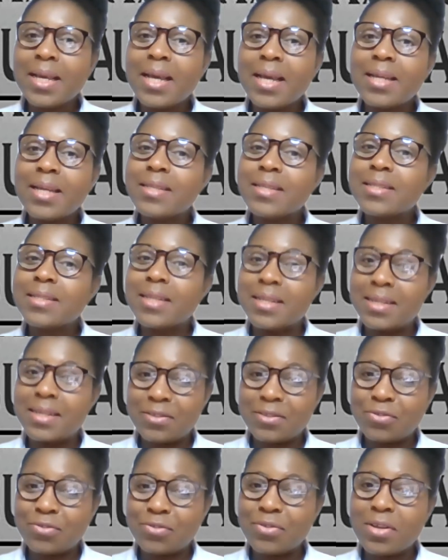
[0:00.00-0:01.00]
It is a
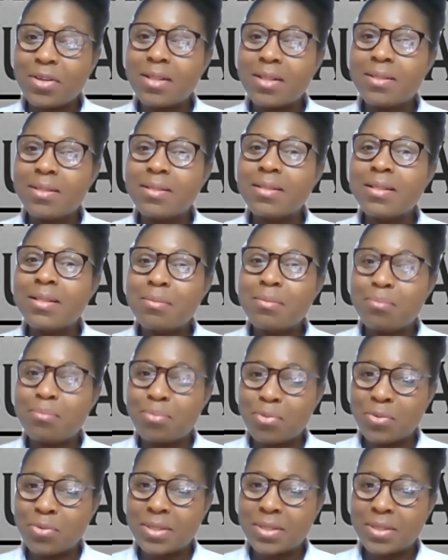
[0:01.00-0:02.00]
natural
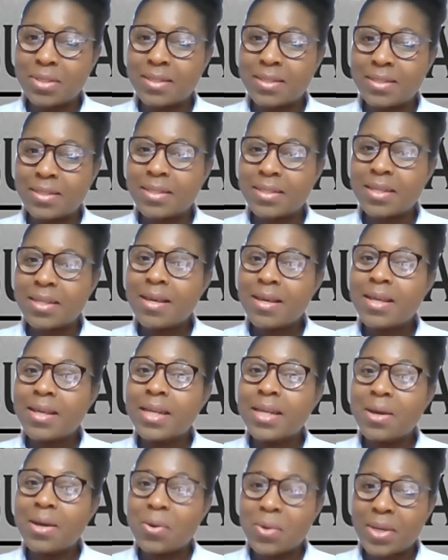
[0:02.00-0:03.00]
process
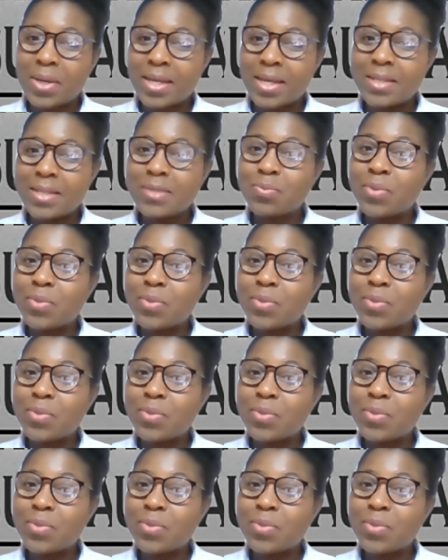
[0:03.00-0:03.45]
that occurs